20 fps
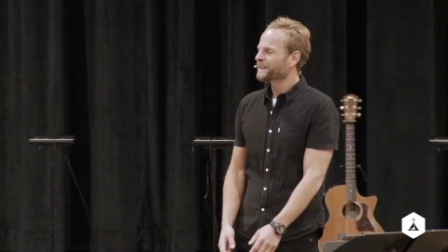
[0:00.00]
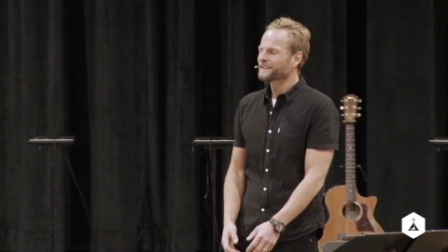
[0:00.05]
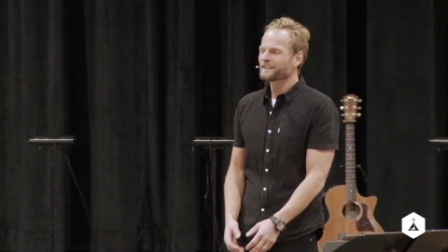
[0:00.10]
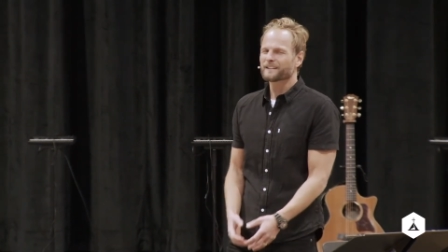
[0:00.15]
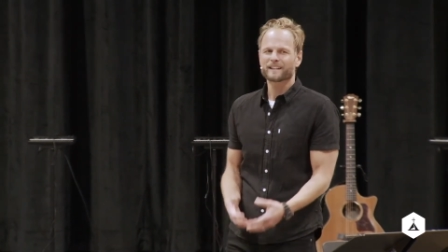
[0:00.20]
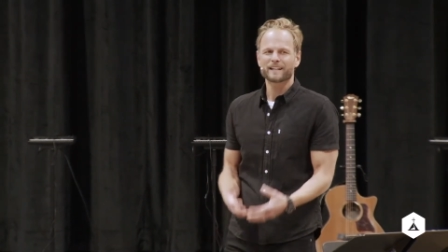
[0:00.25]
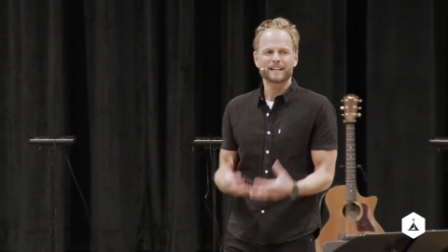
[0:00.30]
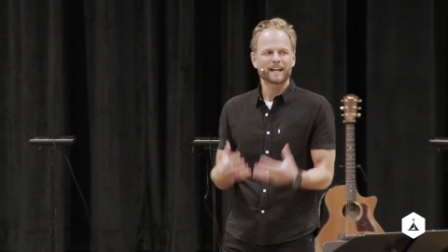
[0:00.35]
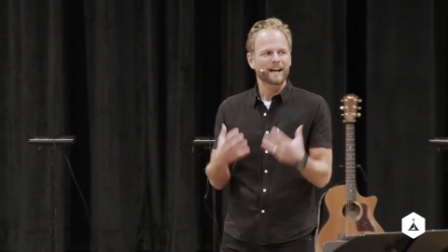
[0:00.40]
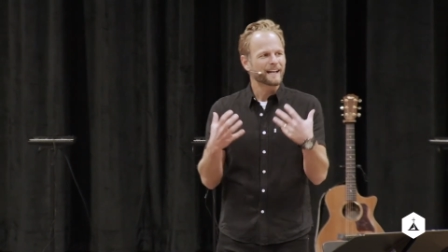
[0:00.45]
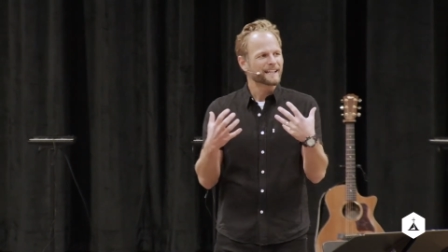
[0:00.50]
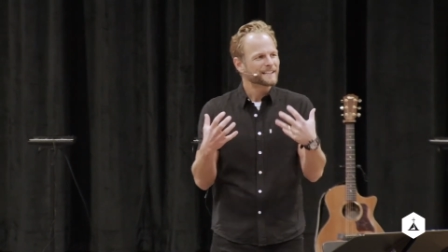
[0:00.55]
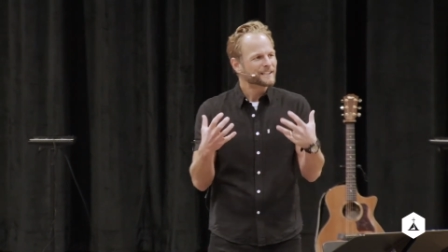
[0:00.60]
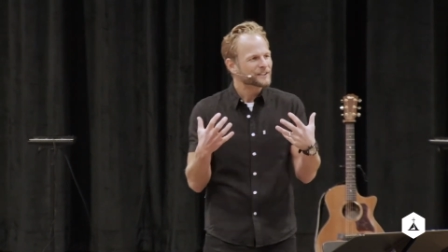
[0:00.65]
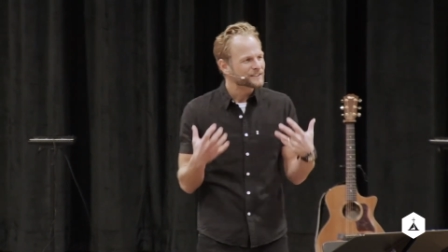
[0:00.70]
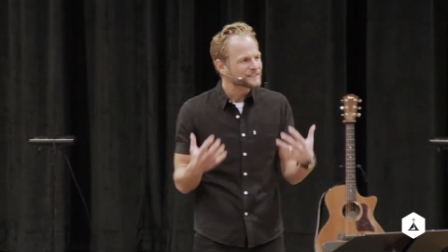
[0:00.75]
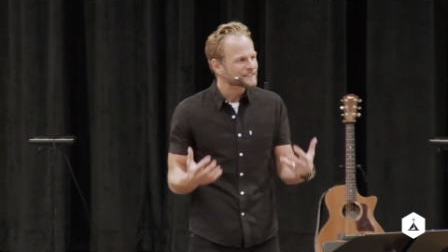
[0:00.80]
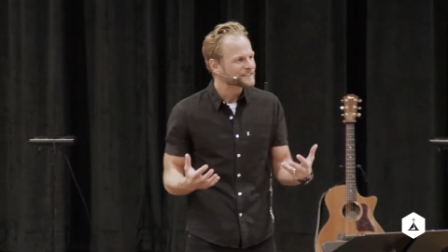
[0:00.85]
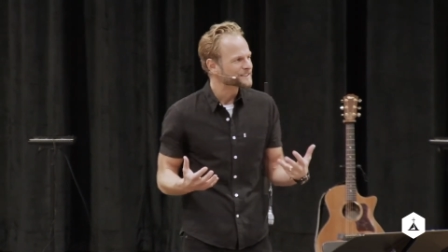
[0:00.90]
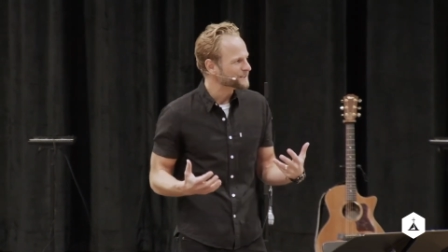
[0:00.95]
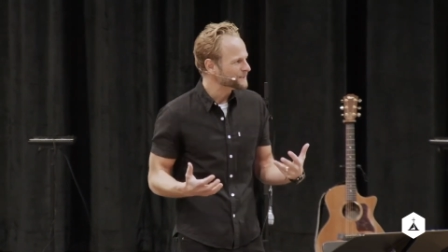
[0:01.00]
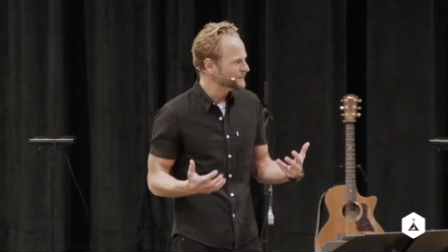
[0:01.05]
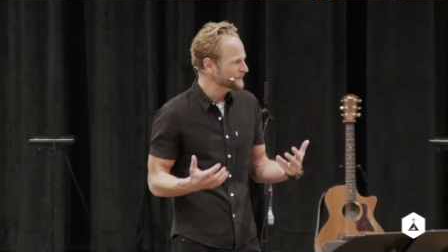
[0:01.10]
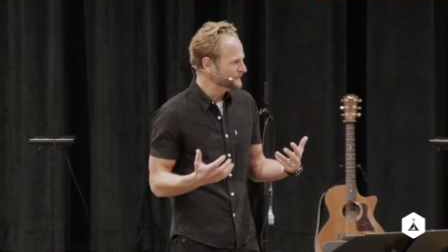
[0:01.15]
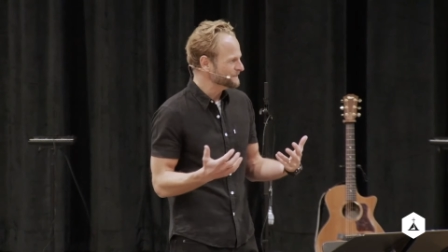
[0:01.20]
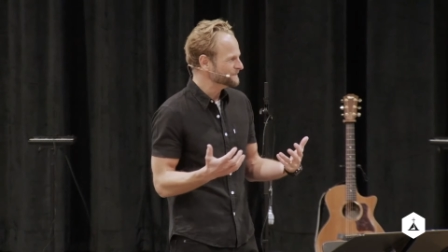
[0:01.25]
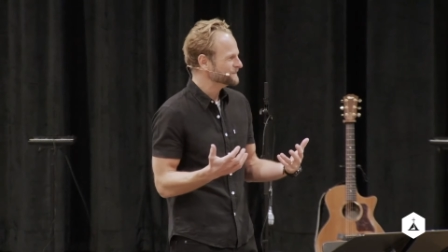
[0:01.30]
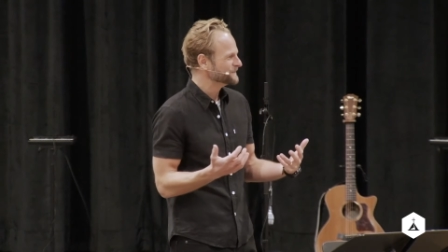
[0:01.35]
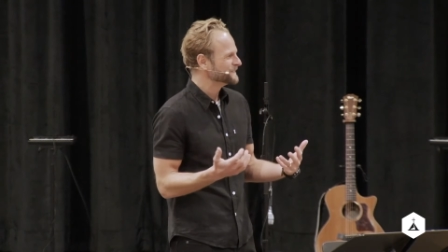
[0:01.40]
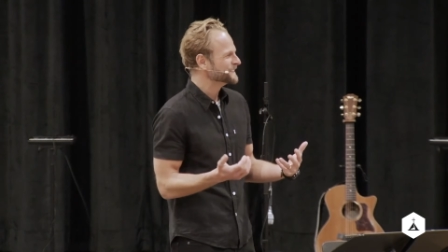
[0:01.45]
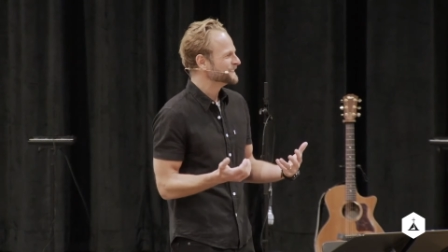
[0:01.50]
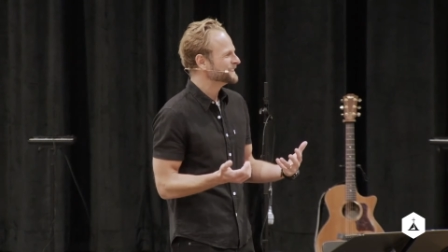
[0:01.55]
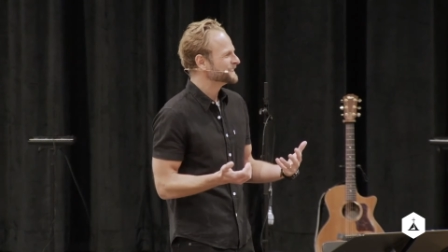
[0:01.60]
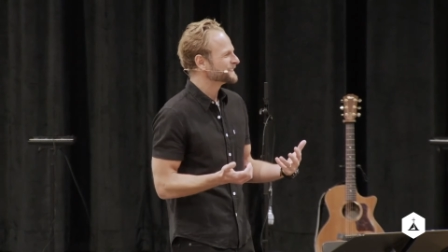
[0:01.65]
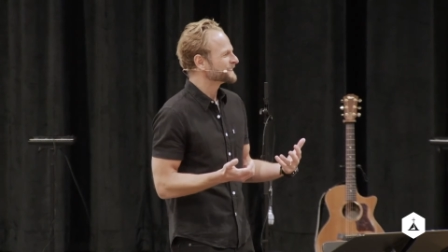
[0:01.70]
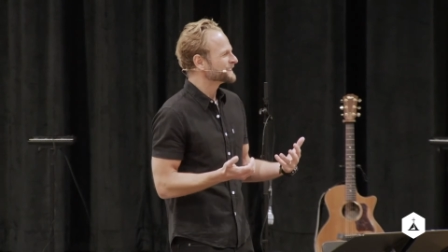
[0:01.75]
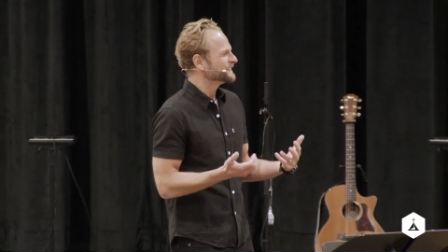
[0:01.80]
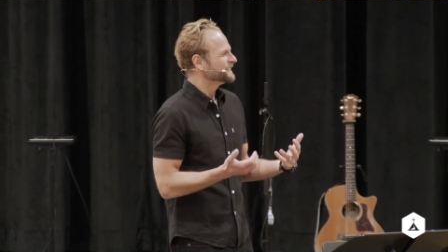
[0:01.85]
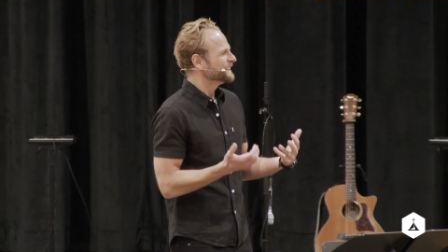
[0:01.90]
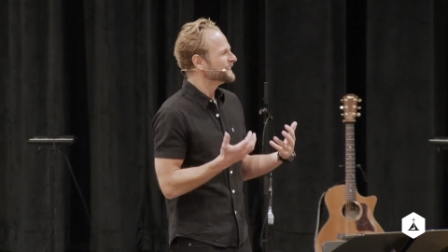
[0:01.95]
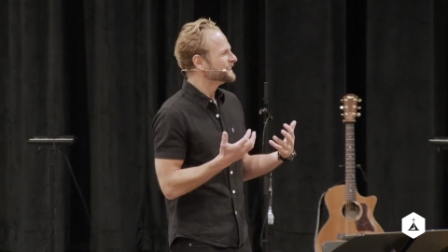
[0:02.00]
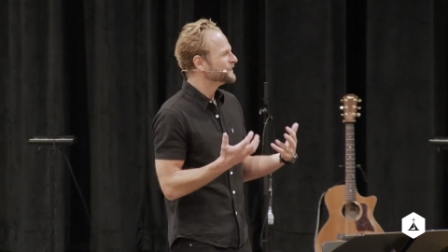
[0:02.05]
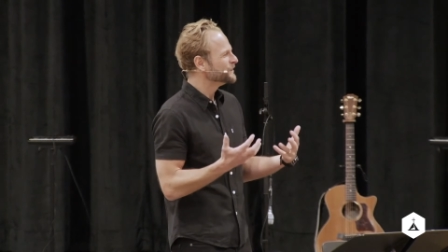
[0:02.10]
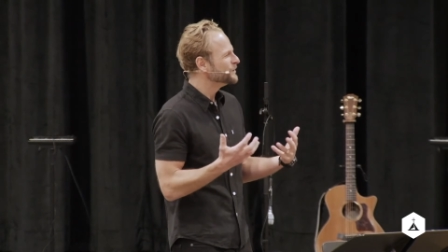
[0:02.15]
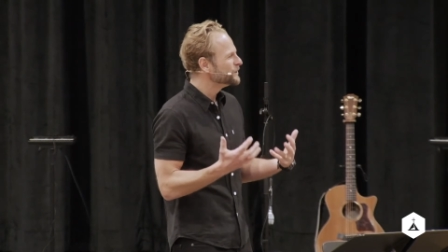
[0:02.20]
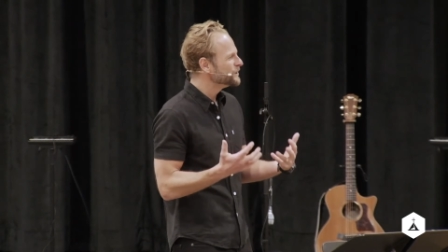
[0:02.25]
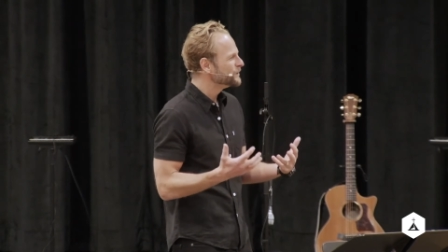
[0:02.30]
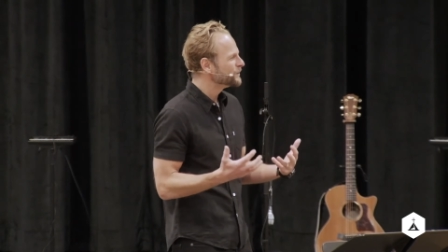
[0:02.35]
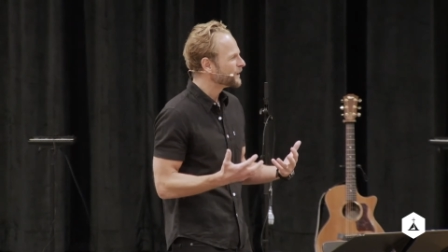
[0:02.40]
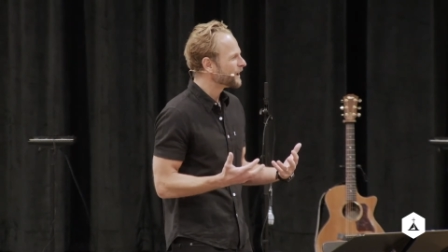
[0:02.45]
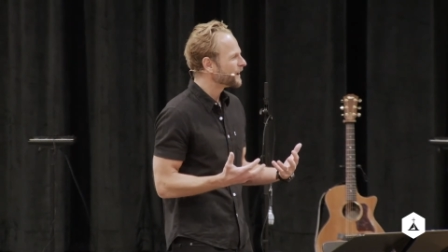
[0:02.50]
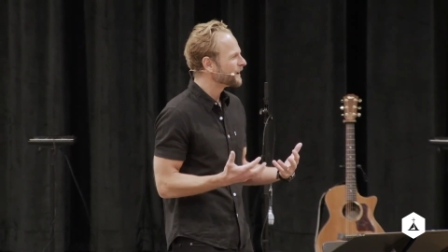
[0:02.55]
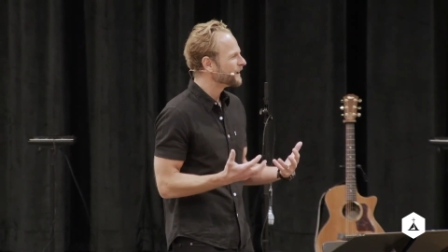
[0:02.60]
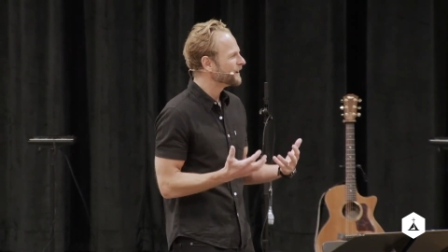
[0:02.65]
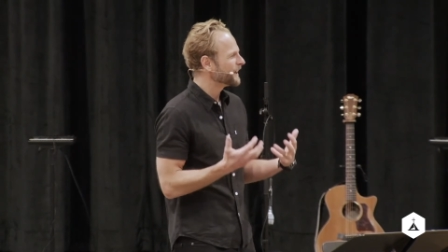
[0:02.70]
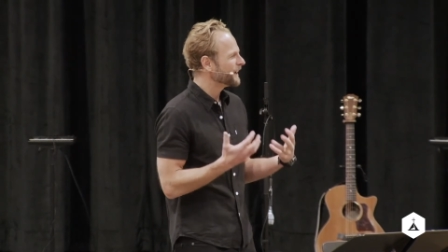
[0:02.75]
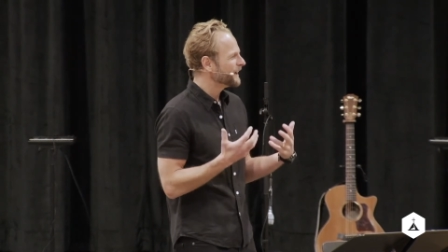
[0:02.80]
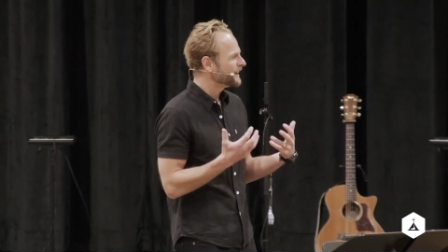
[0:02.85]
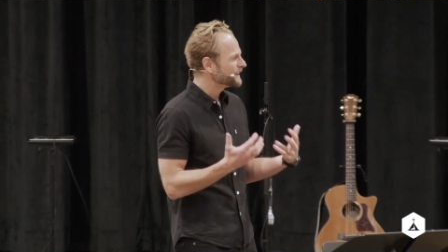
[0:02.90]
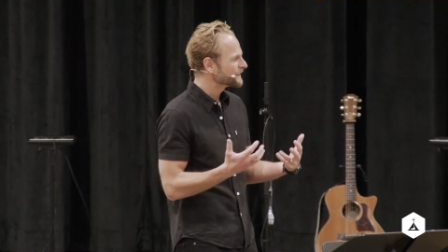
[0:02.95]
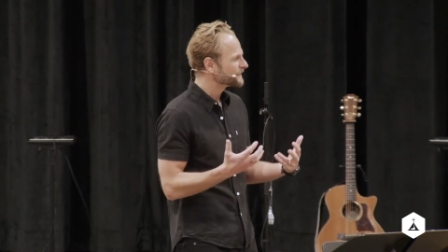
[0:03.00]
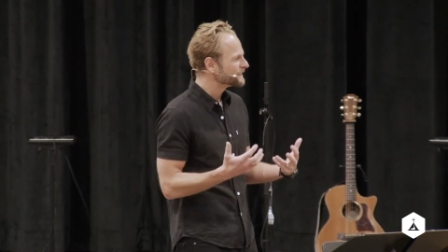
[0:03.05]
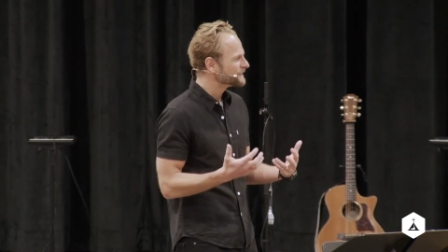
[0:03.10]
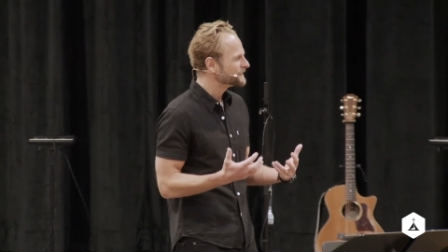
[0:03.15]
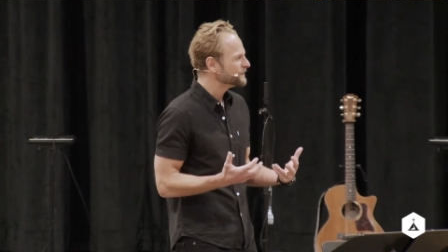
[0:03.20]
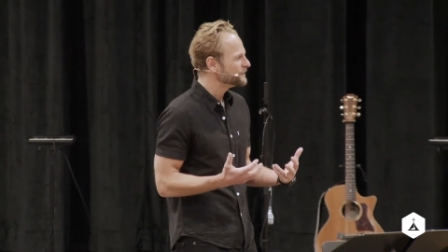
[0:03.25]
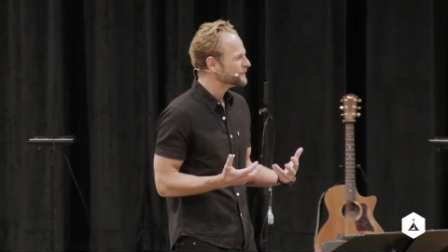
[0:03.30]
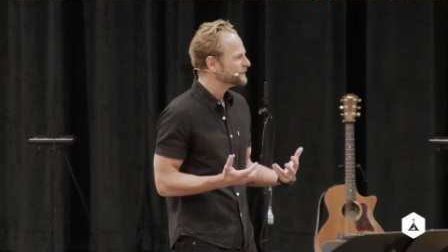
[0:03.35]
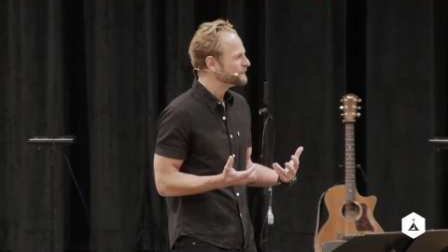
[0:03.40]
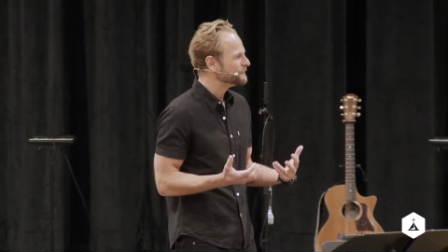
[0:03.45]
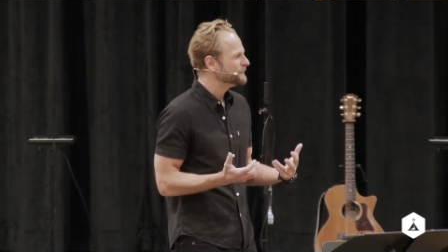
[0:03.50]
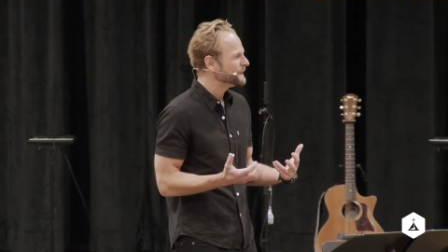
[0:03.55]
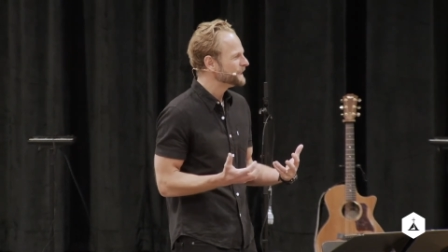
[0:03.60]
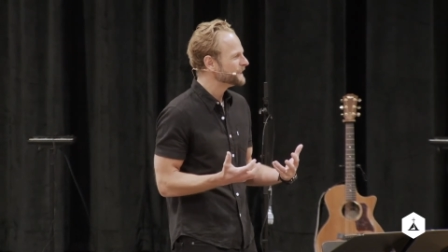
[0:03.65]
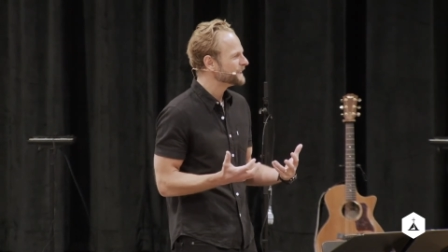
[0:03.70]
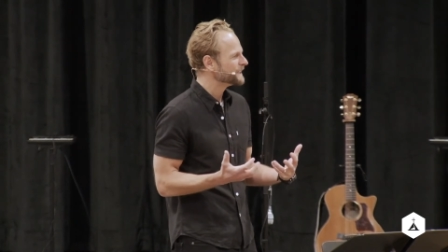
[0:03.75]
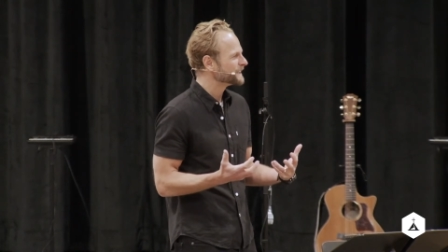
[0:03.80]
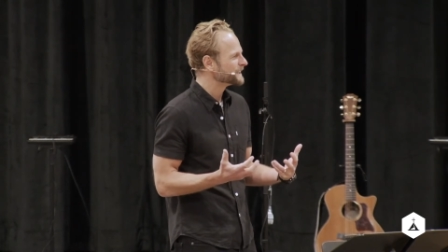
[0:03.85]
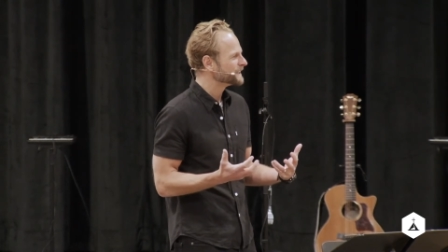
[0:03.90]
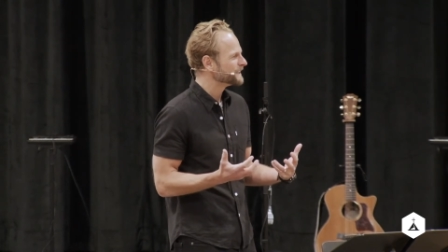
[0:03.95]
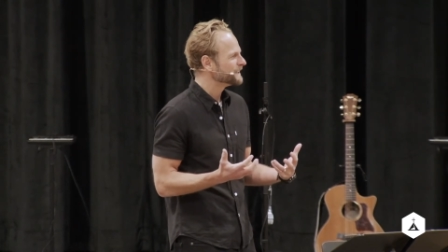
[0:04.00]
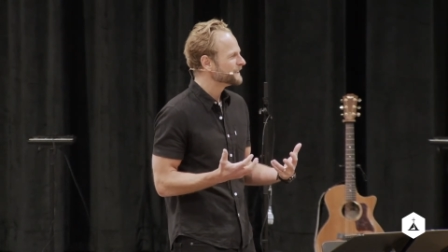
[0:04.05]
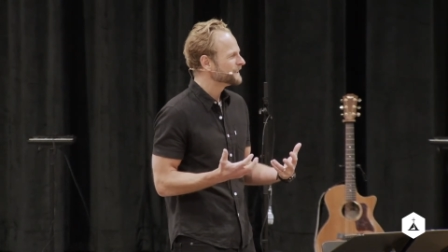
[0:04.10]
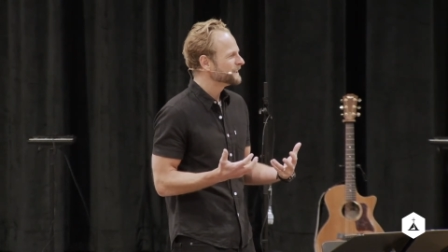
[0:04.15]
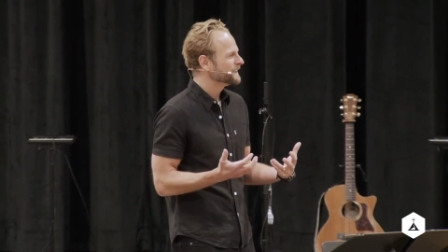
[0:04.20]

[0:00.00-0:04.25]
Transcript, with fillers: Like it anchors you in who you are, it anchors you in being, it,